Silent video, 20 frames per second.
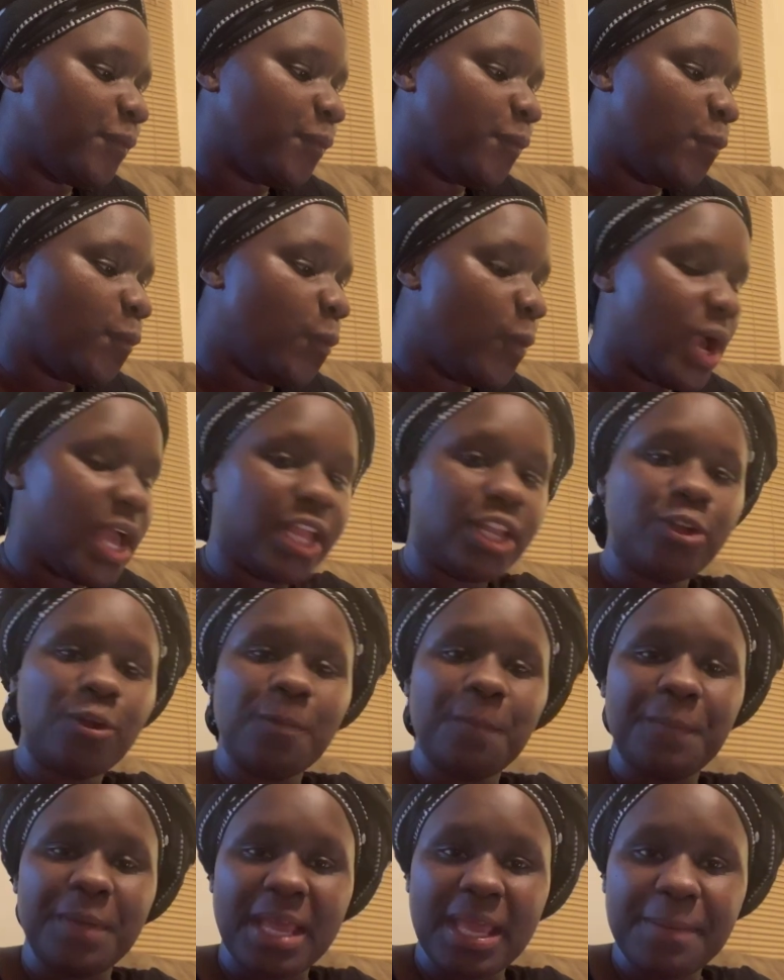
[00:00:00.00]
when your
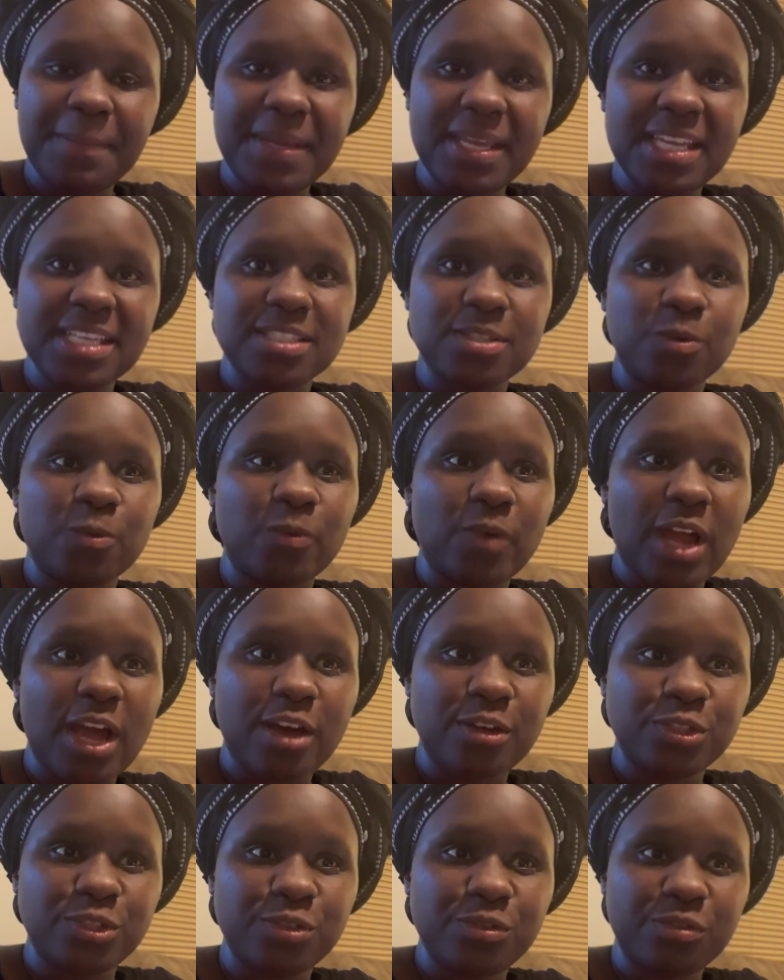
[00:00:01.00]
baby is
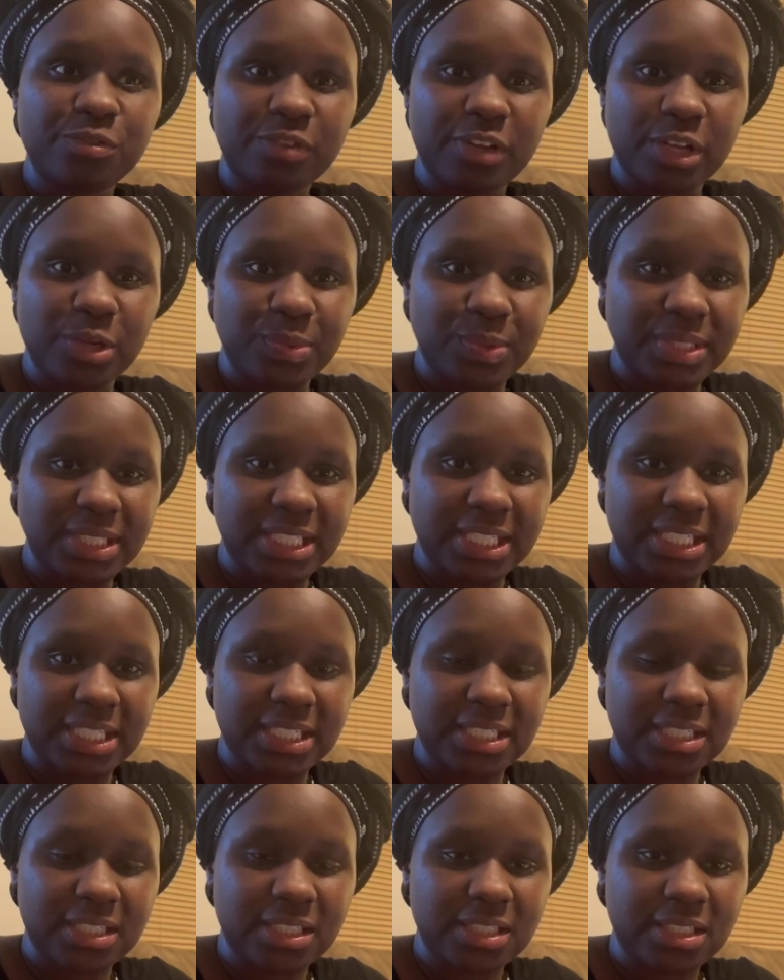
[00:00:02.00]
around you
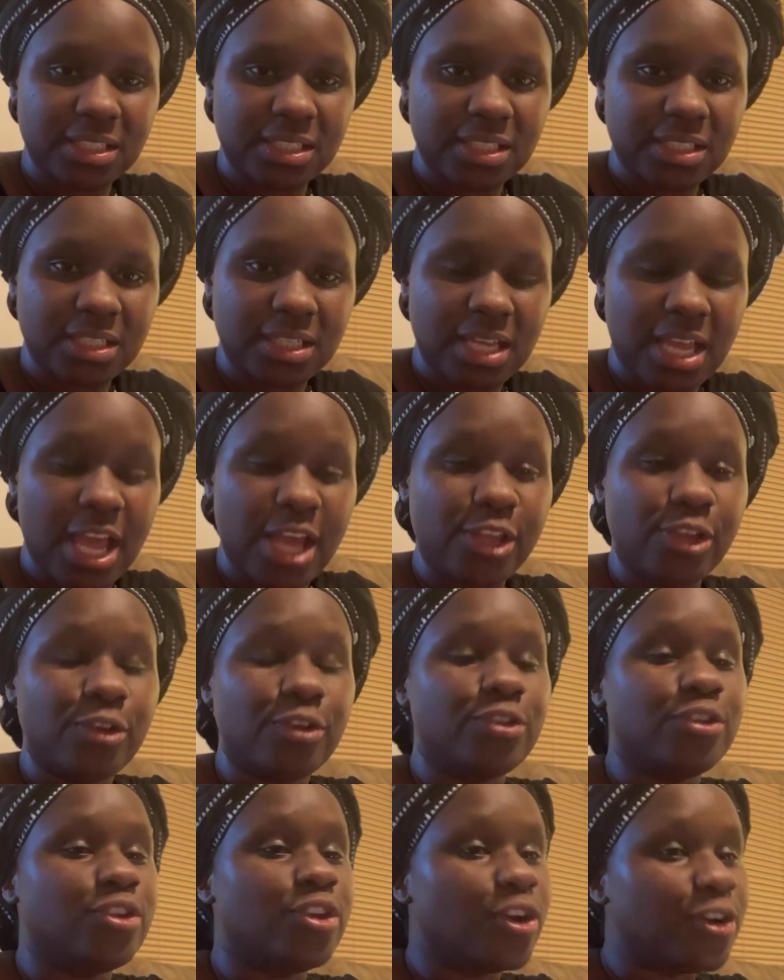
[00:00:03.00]
frequently and you're
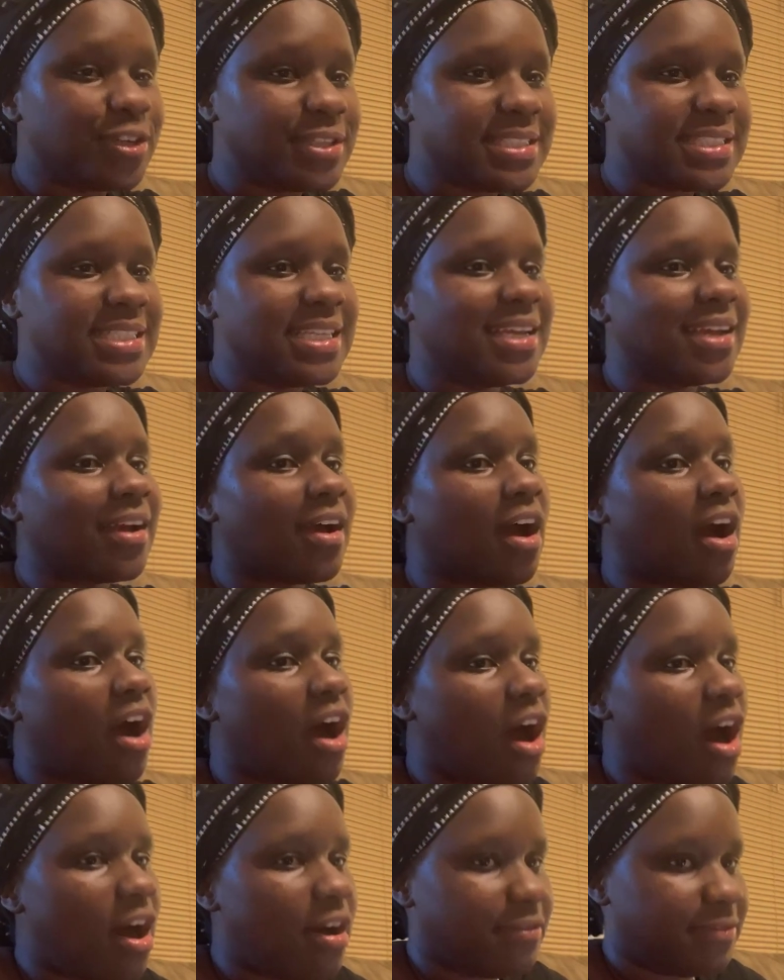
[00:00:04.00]
nursing
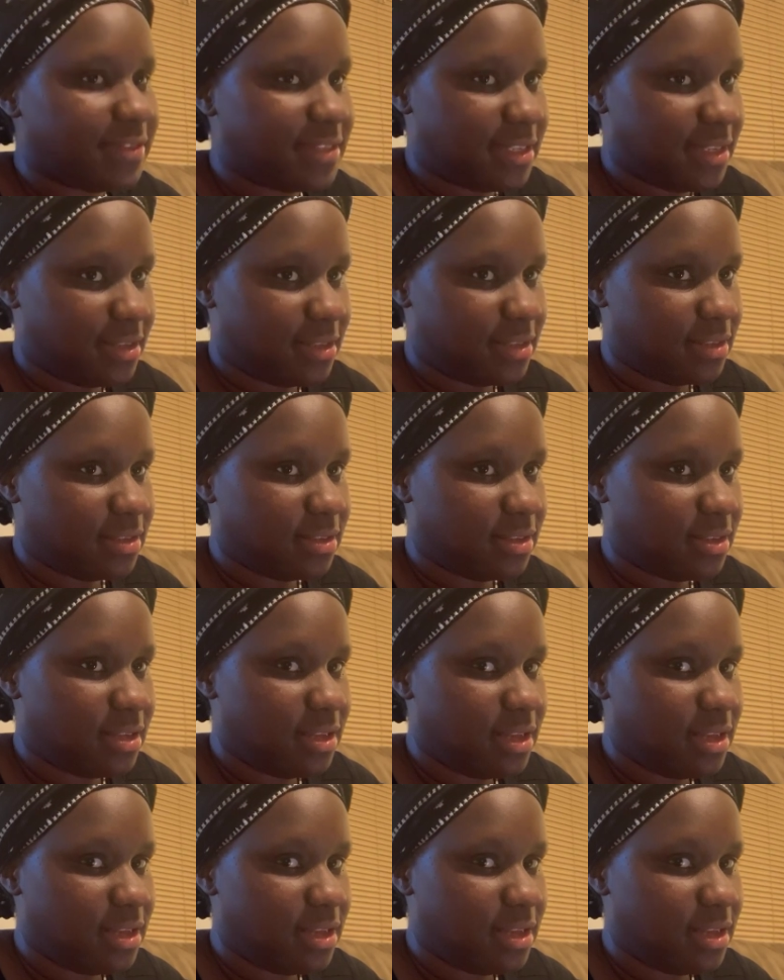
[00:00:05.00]
often,